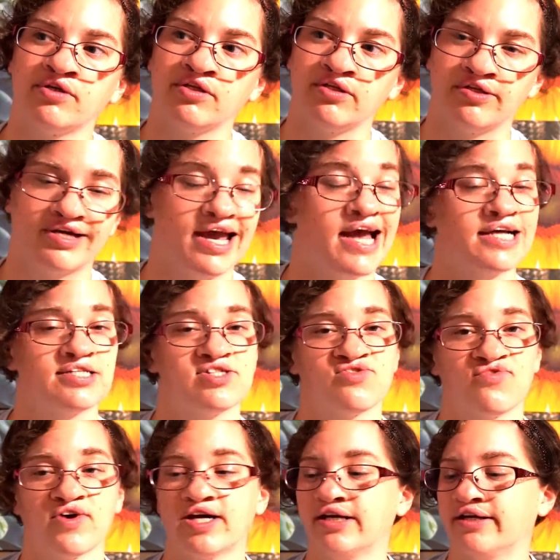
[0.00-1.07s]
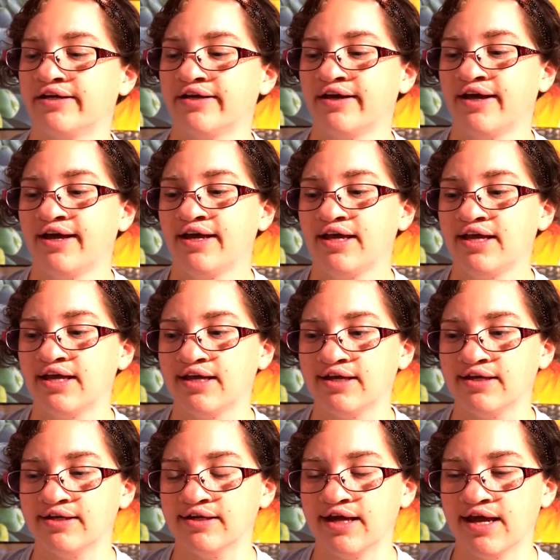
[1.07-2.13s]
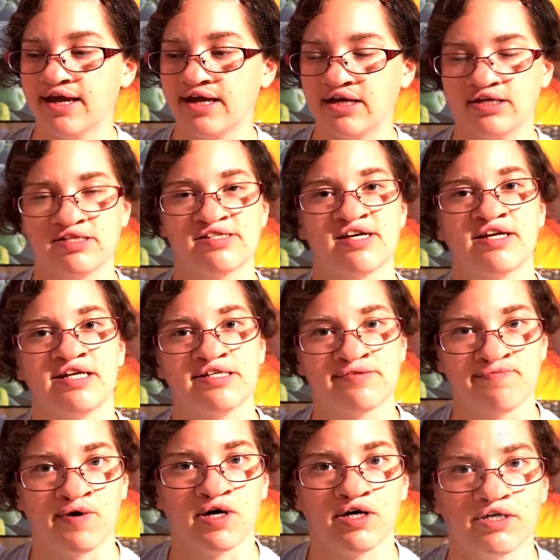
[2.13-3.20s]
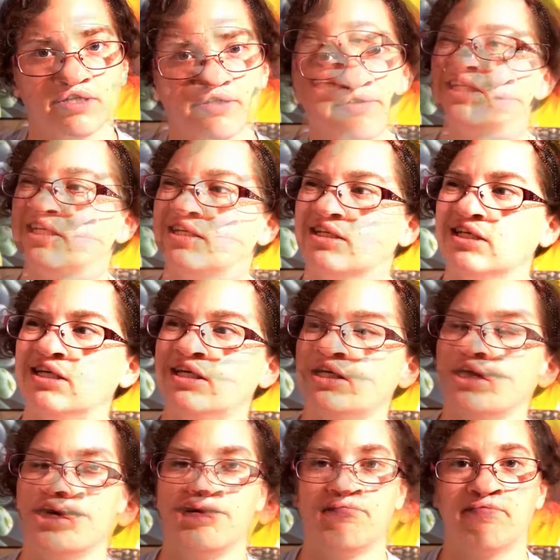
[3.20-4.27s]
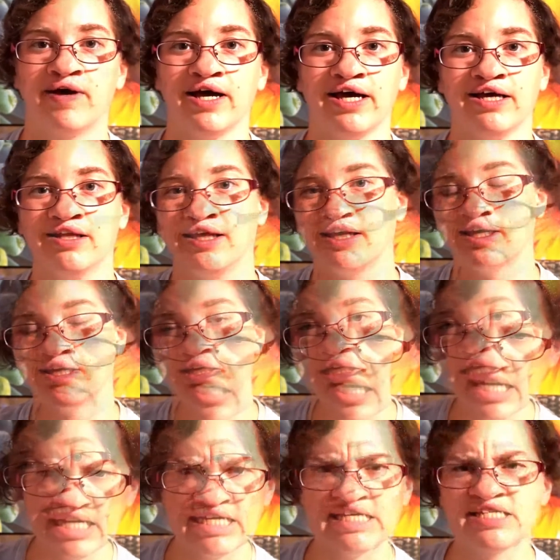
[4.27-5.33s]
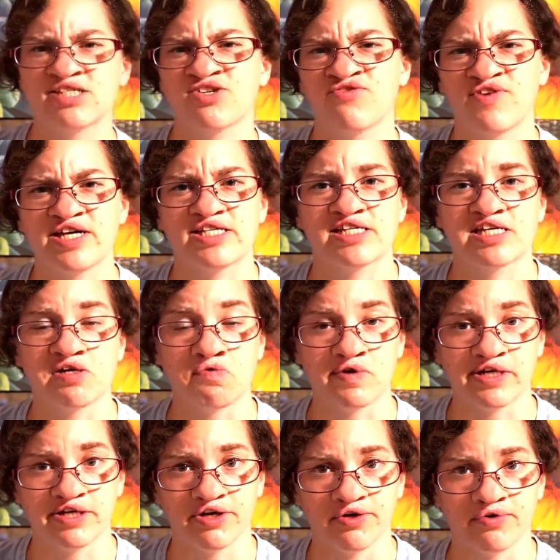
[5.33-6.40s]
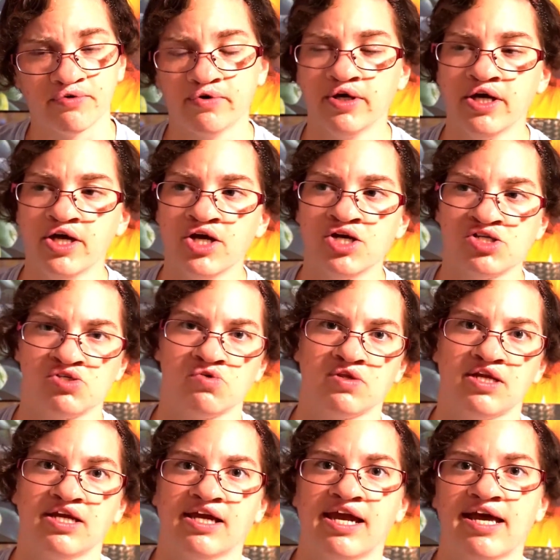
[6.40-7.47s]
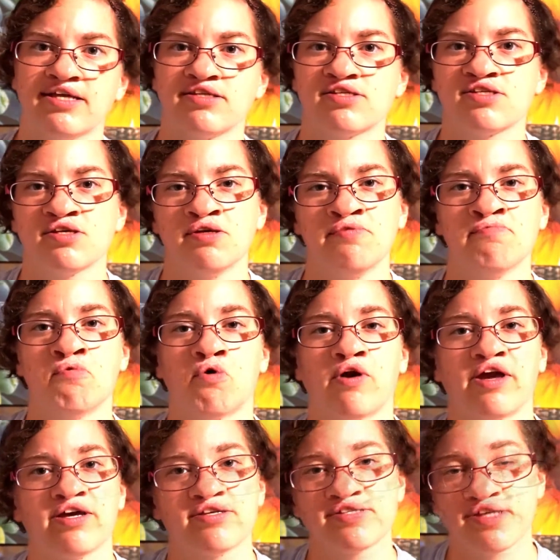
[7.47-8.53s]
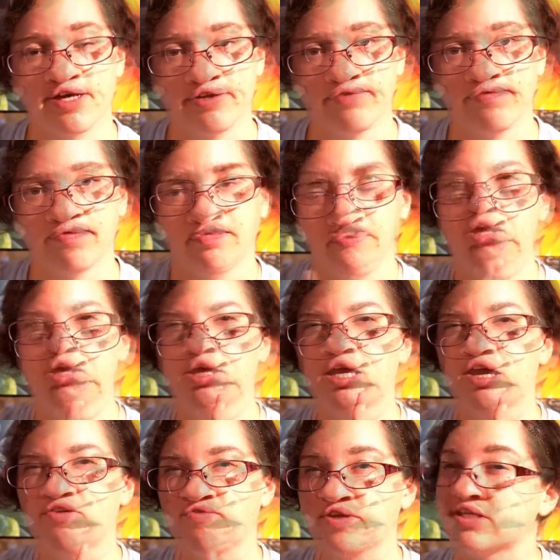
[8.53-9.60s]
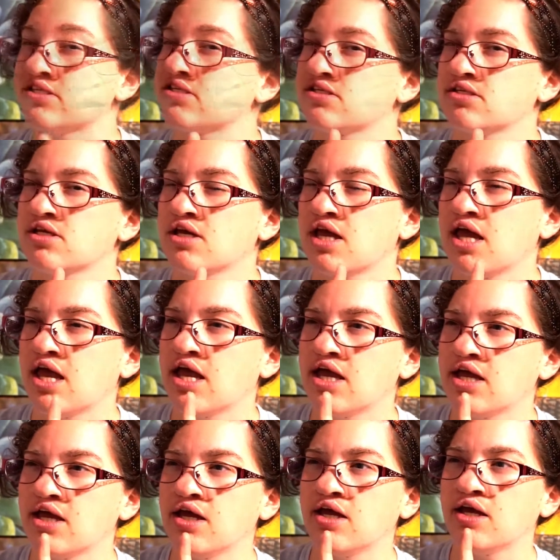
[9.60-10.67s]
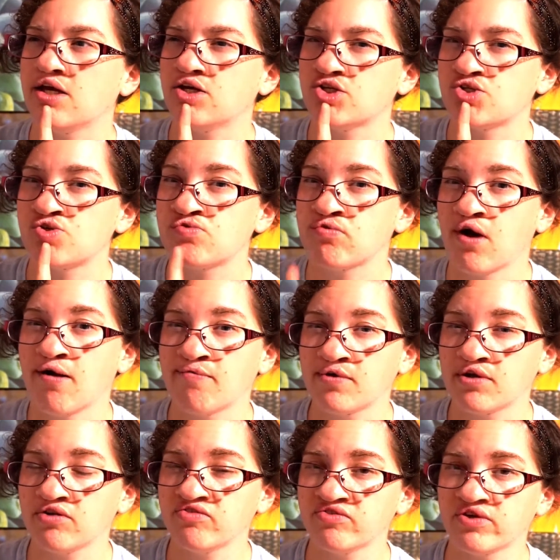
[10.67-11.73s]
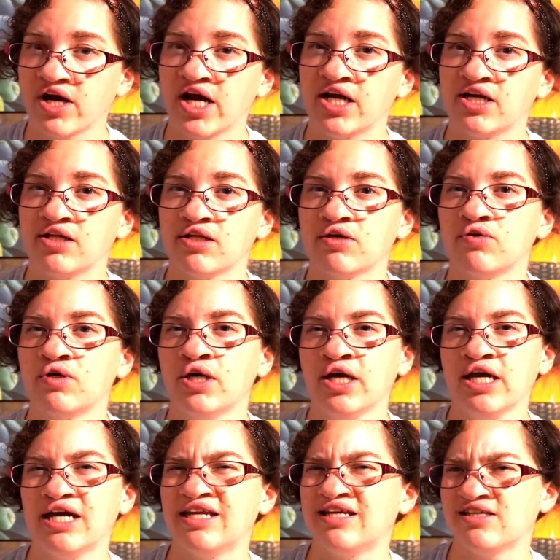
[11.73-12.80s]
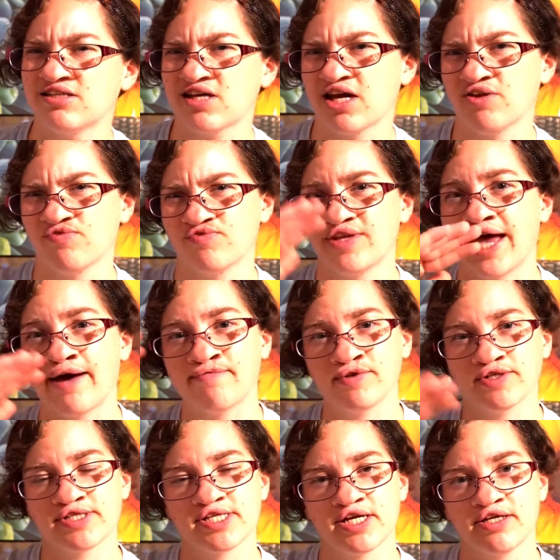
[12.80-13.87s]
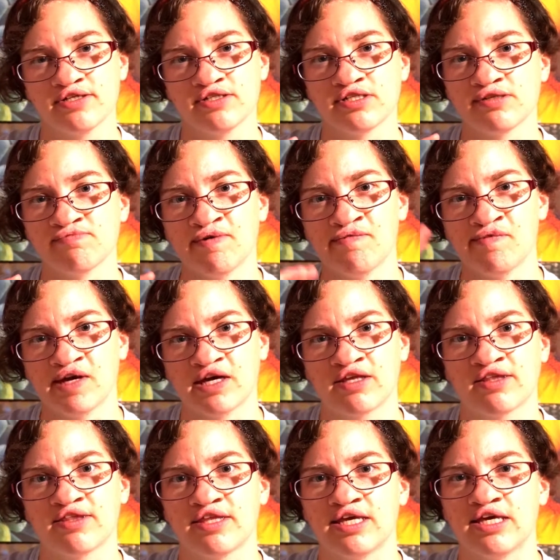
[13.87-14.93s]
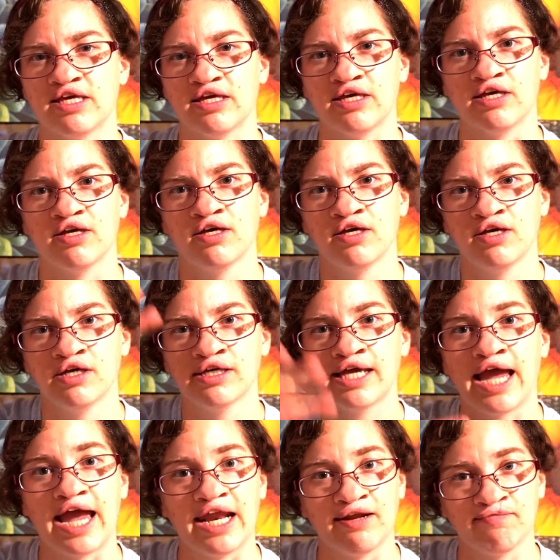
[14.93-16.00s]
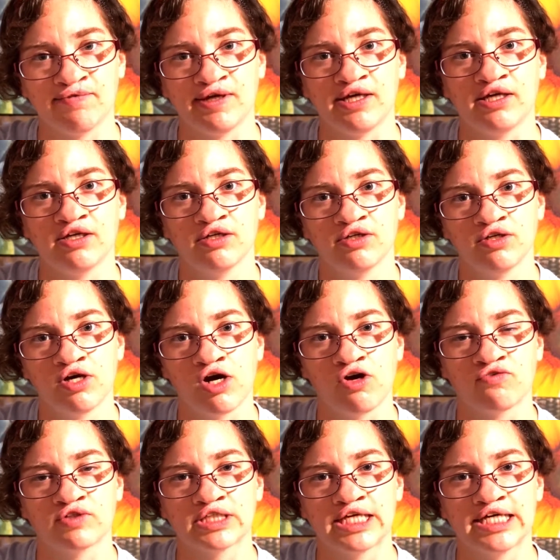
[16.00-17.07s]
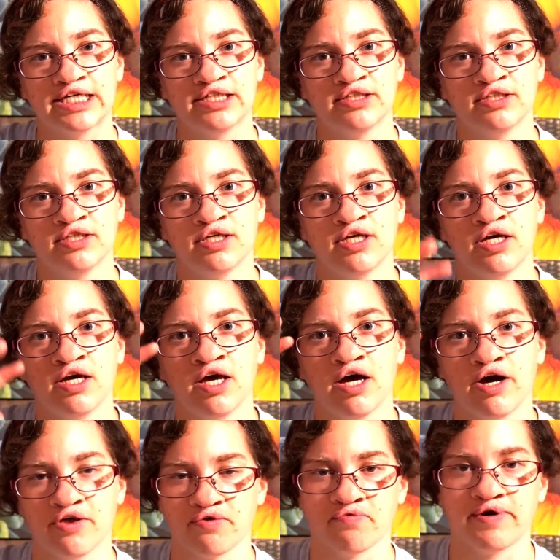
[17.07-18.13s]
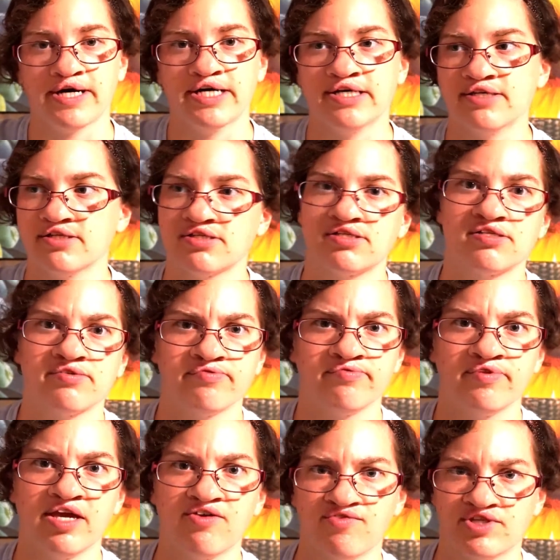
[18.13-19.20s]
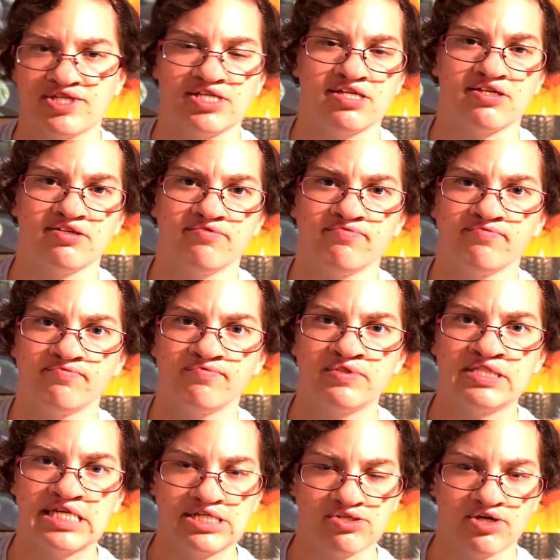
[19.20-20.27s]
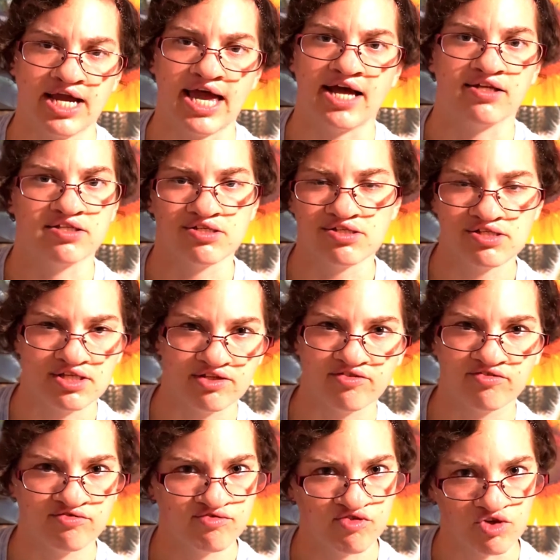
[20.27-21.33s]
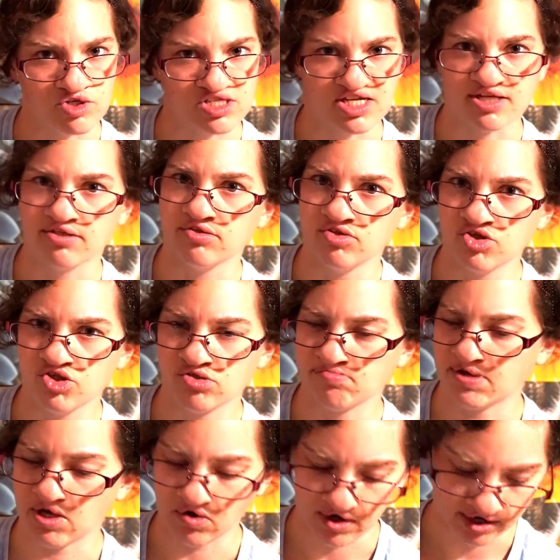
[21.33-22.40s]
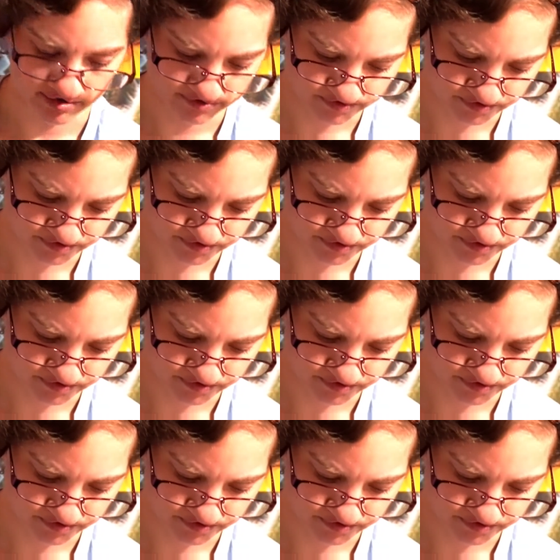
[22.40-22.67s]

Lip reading: your cactus friend in a sunny spot, ideally by like an east-facing window, so that it gets morning sun. If it's a tropical variety, though, it needs kind of dappled sun to mimic the canopy overlay. Otherwise, if it's a desert cactus, then full sun should be okay.